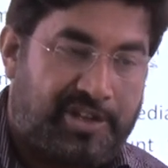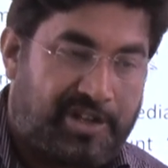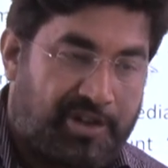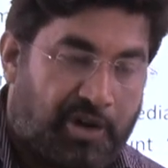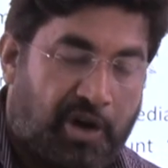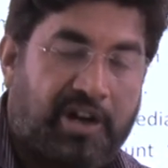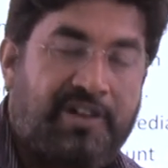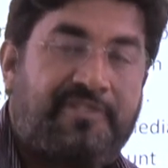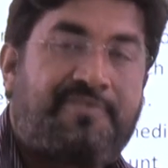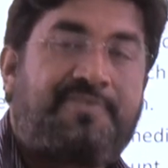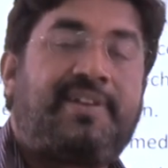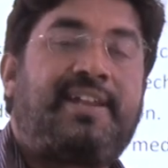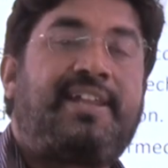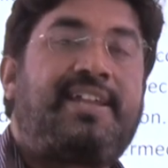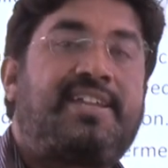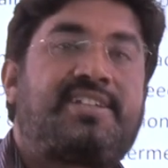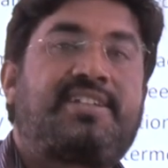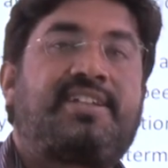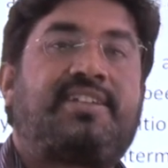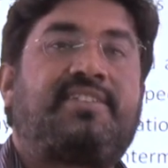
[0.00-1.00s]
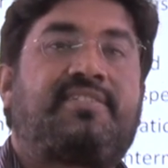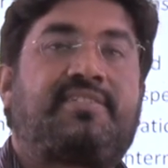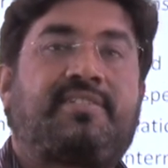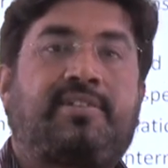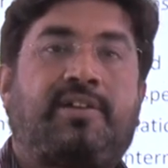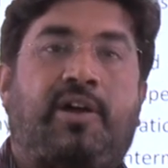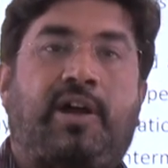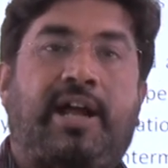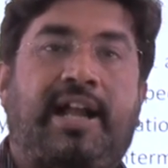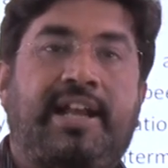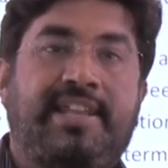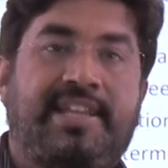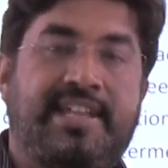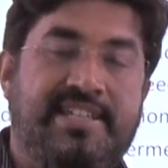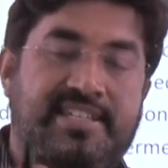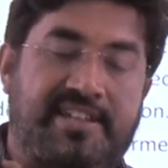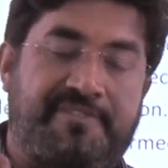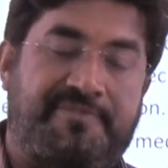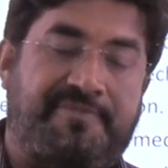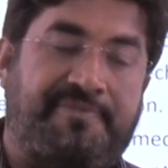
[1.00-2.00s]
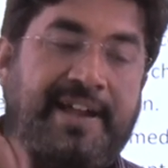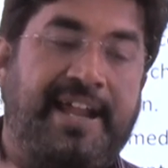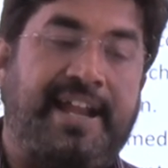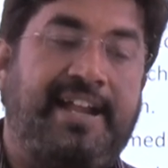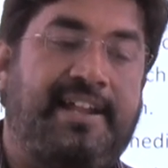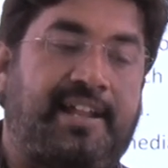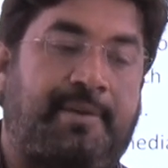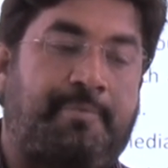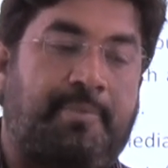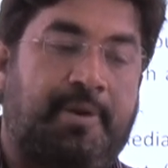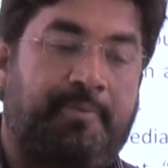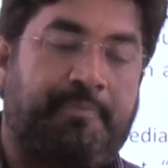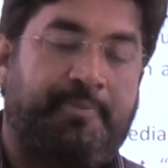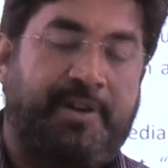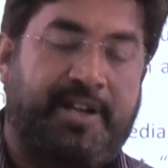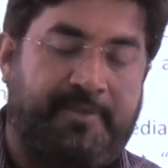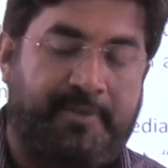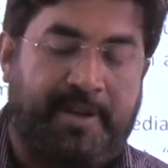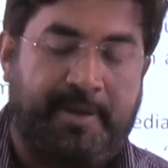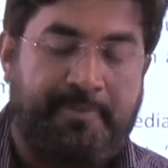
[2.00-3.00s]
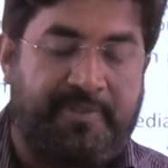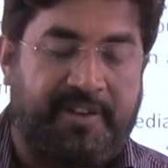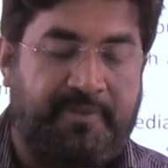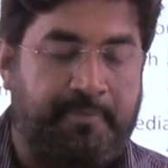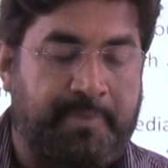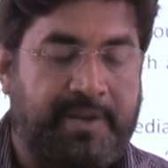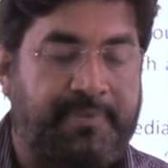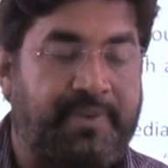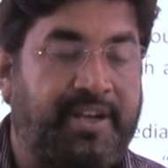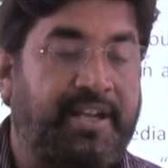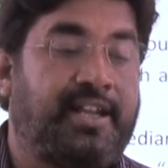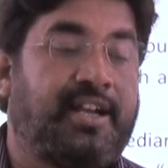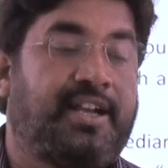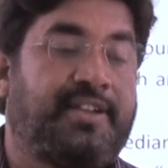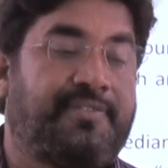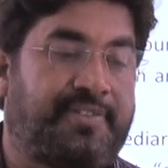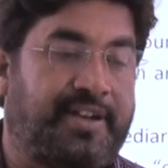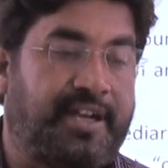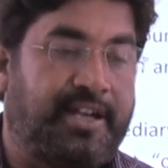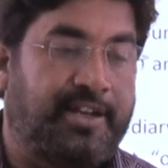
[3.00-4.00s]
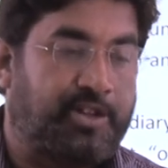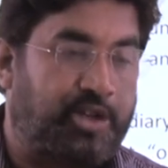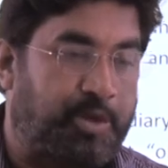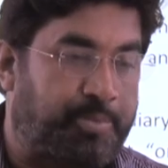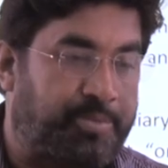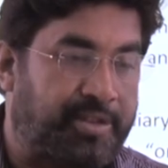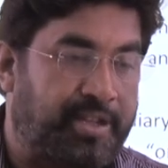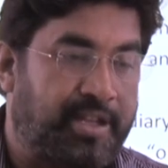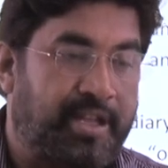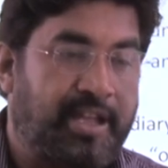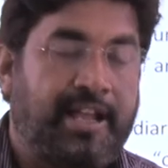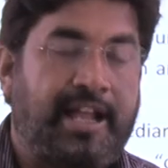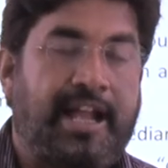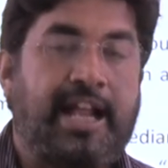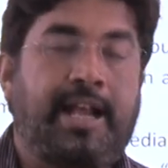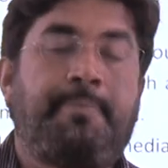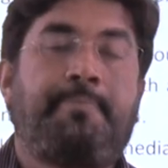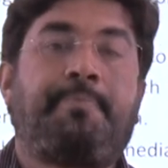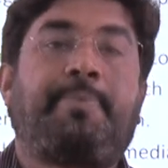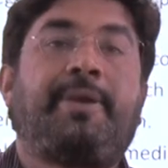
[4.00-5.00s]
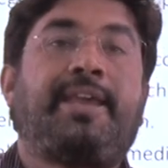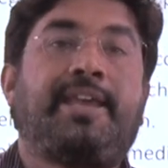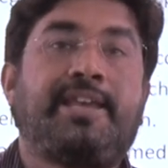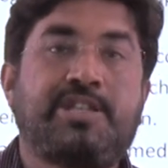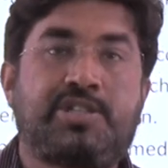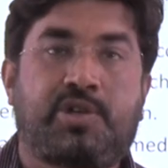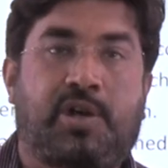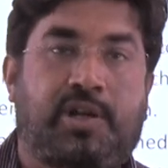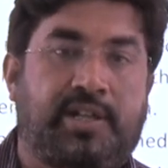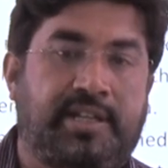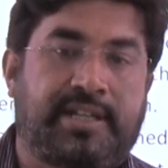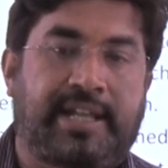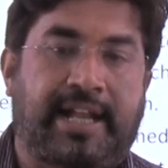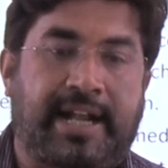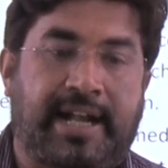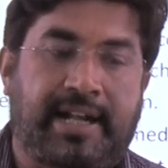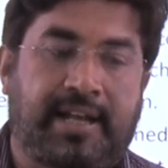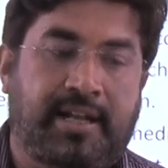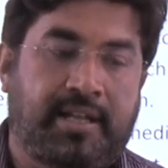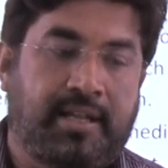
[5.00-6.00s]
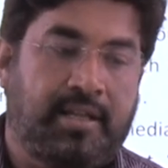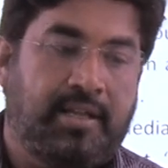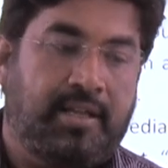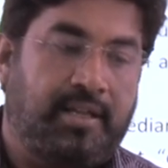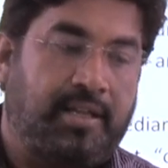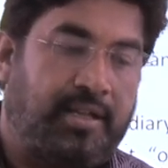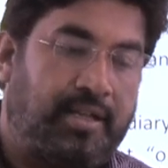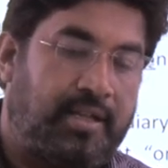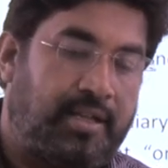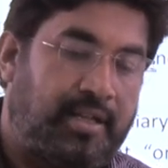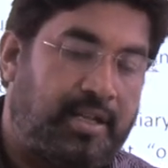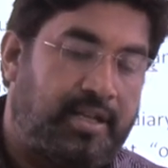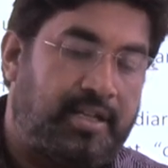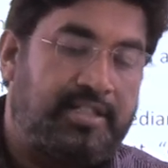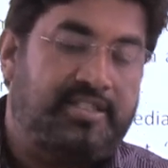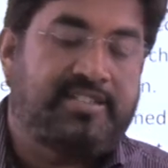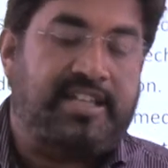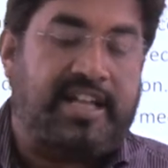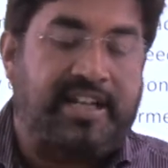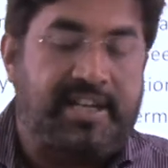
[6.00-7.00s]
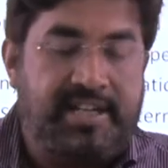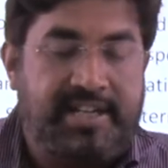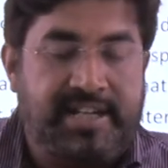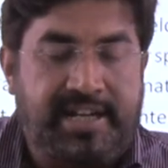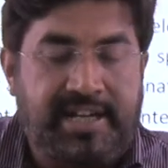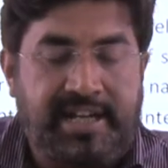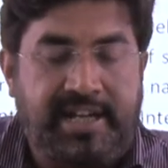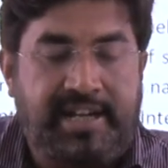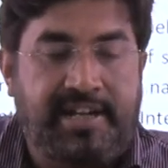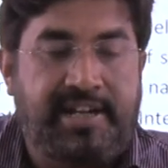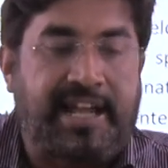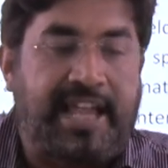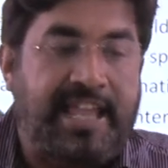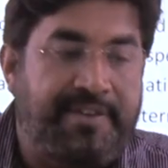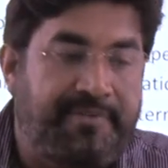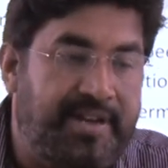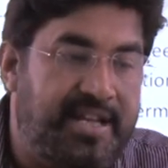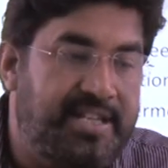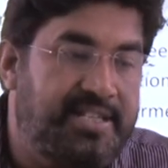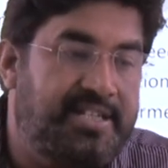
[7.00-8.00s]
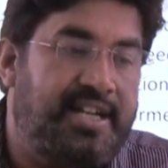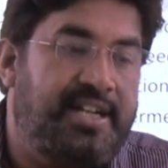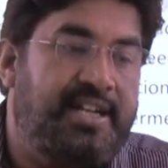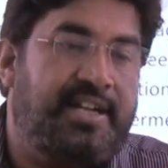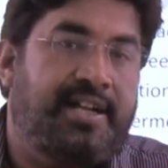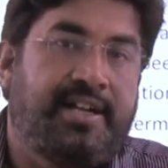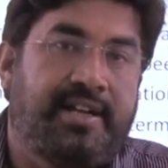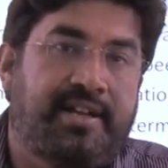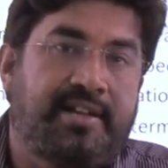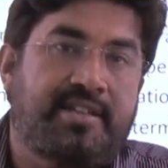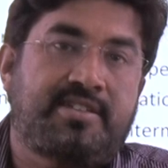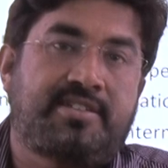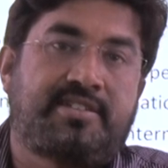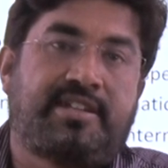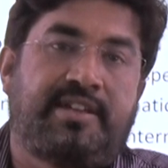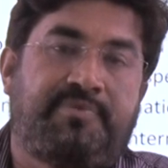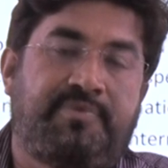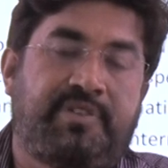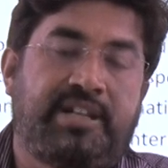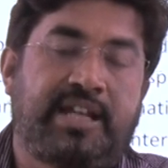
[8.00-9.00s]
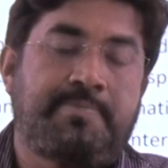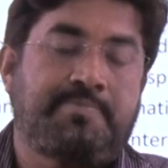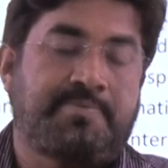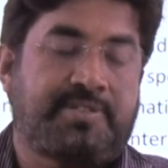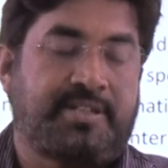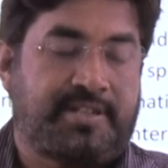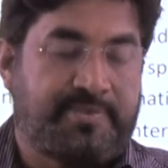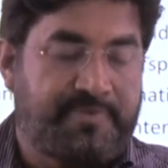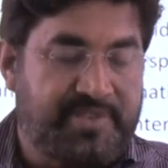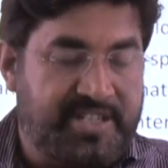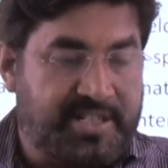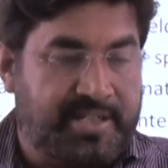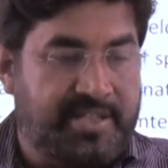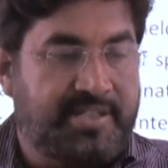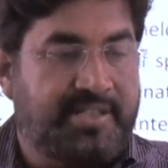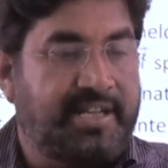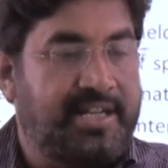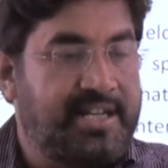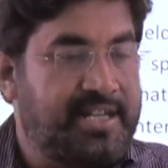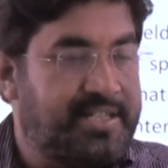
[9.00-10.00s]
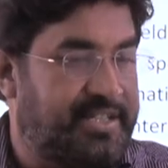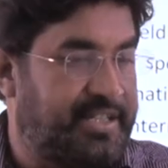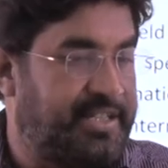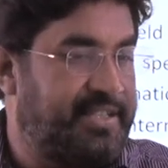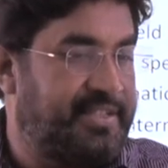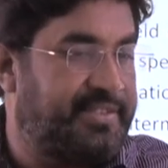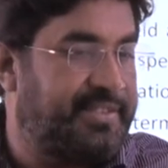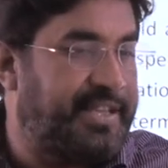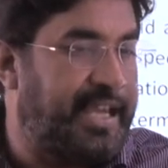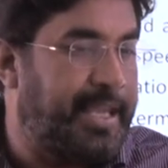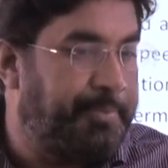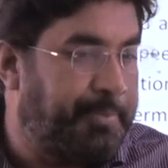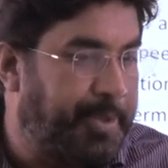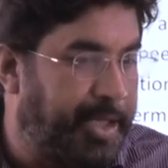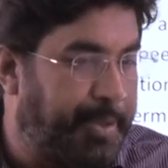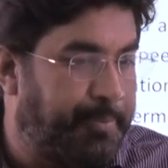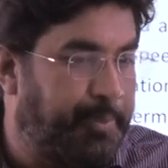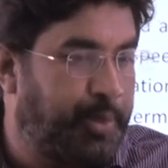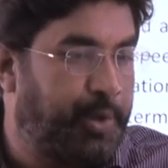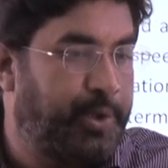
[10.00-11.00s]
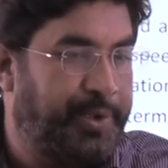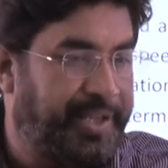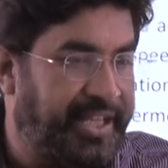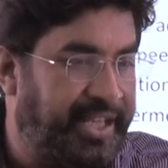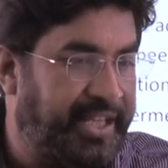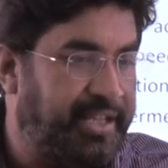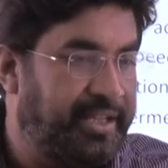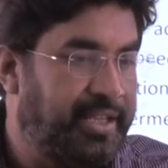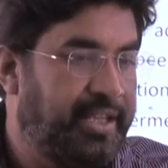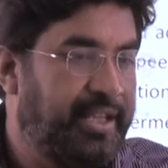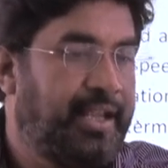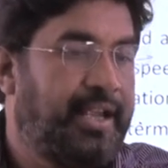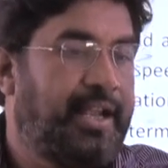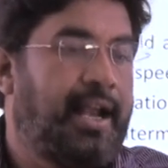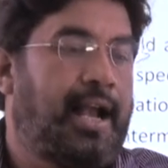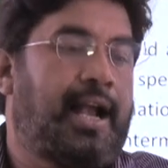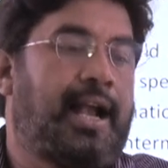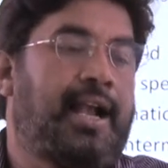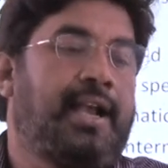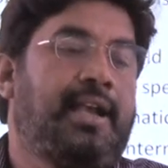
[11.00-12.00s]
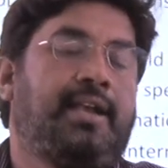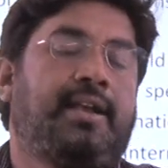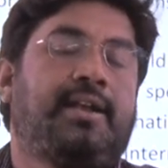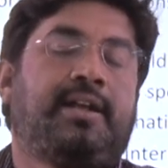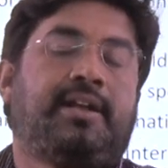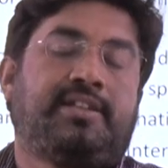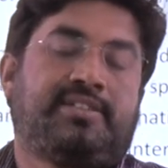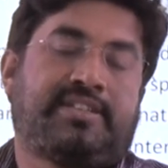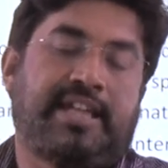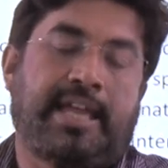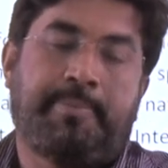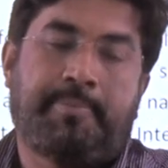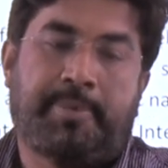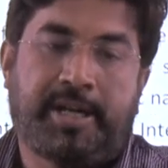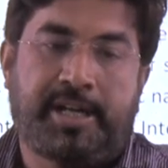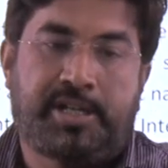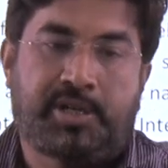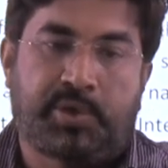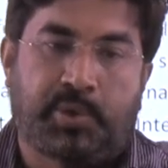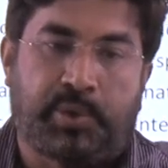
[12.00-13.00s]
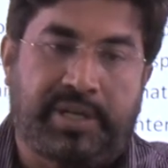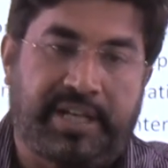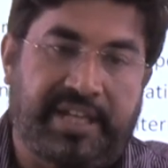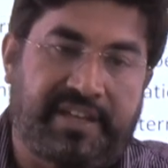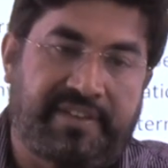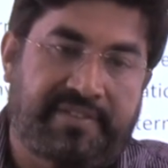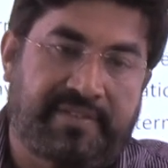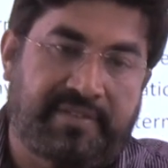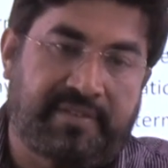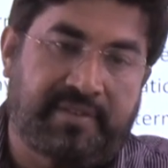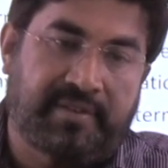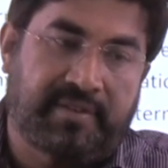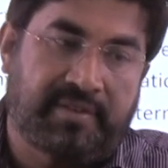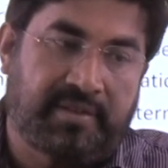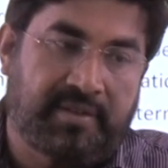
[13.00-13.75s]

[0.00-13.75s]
conflations and there is a fight among between the different groups, and based on that certain divergent interest develops, which results in cyberbullying and cyber trollings.